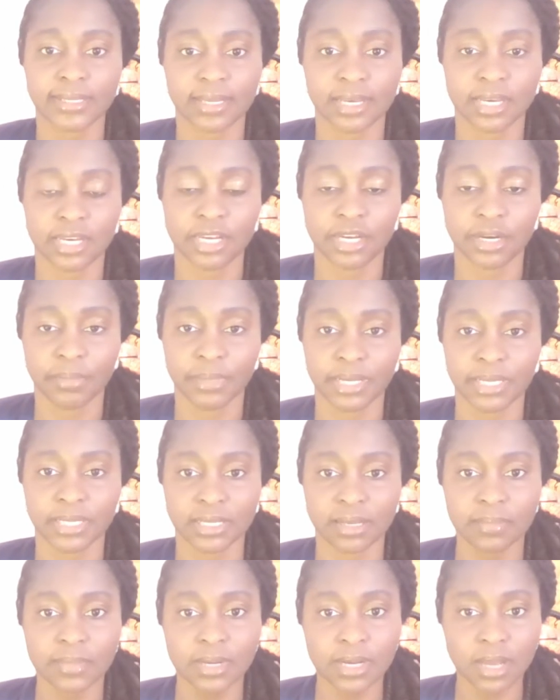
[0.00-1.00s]
can hear me because
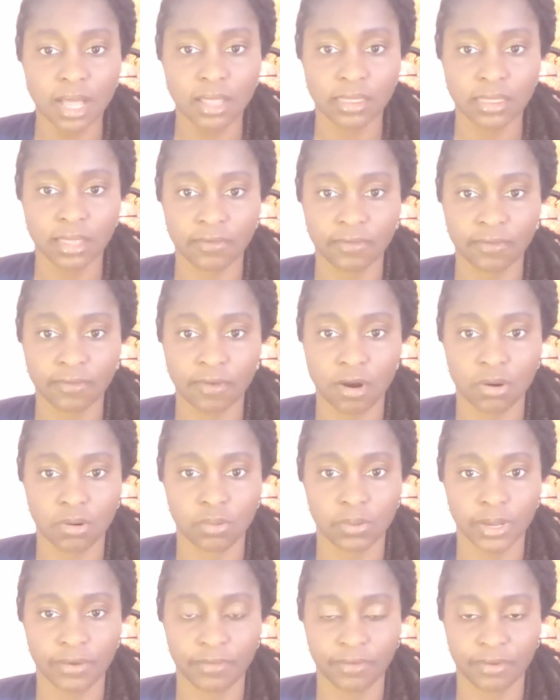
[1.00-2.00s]
I'm not that far
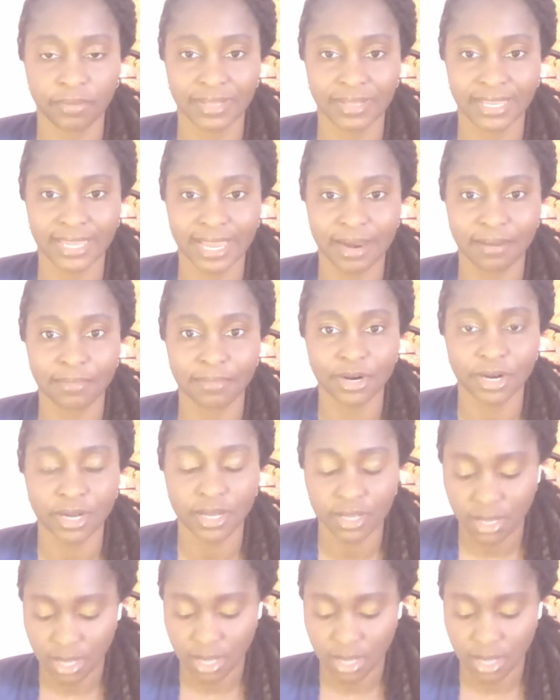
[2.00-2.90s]
away from the camera.